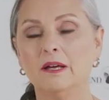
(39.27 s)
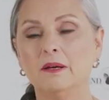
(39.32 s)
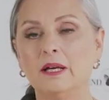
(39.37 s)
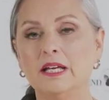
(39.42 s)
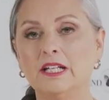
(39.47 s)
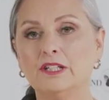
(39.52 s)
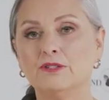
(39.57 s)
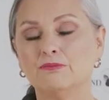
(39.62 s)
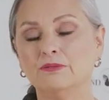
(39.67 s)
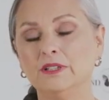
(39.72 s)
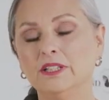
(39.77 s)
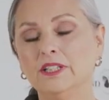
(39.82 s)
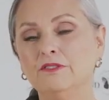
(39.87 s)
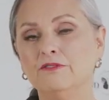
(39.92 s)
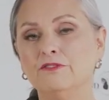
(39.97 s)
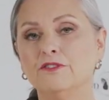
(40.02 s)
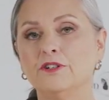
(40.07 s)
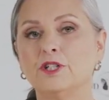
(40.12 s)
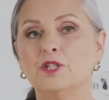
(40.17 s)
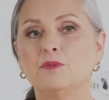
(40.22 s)
It's really
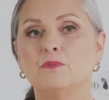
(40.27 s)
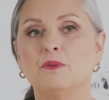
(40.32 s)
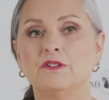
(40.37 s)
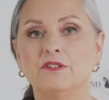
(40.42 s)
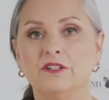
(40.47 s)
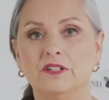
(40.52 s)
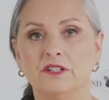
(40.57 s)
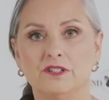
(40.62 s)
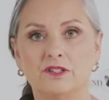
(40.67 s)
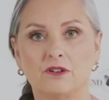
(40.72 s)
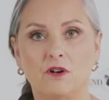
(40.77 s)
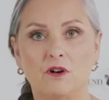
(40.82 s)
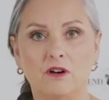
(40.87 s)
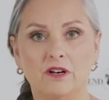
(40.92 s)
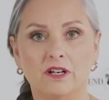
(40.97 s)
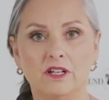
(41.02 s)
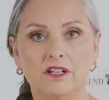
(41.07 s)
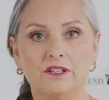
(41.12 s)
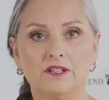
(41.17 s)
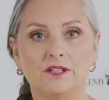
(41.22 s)
for experienced
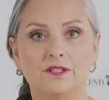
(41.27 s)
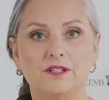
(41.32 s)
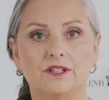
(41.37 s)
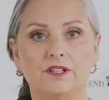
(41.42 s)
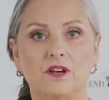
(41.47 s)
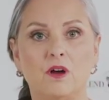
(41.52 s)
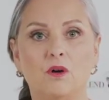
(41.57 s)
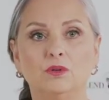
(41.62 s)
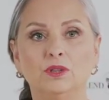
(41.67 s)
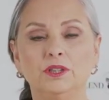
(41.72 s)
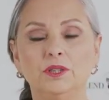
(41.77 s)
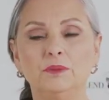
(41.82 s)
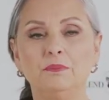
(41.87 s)
artists only